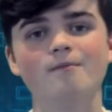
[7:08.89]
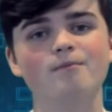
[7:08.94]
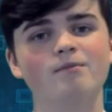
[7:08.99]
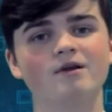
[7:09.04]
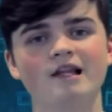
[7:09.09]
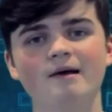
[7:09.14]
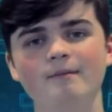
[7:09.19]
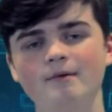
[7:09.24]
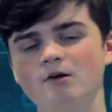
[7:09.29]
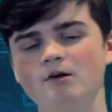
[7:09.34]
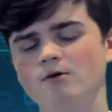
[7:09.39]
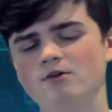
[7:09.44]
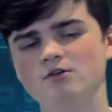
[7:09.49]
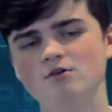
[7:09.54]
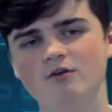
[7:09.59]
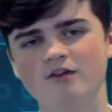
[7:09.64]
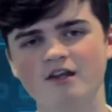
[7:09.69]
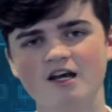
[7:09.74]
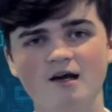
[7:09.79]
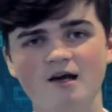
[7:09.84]
but let me know what
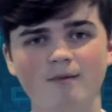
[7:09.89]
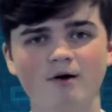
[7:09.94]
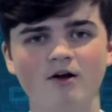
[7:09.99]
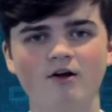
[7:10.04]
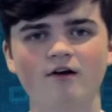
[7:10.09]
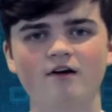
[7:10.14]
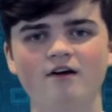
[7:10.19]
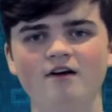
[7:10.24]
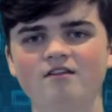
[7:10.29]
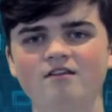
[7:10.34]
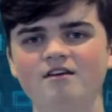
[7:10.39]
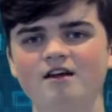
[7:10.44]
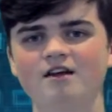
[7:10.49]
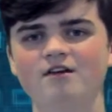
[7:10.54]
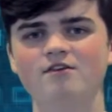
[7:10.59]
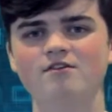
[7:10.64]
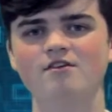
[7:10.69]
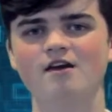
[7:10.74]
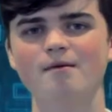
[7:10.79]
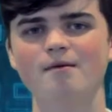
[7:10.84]
you think about our
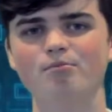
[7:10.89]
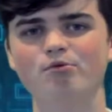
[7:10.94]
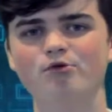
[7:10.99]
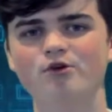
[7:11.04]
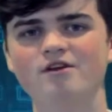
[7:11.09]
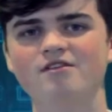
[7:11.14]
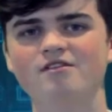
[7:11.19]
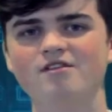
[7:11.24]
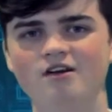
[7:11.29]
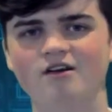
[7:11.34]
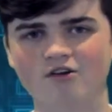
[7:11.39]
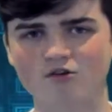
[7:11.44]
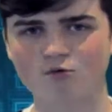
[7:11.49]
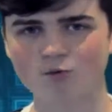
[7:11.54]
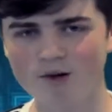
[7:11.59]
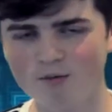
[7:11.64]
contenders and pretenders.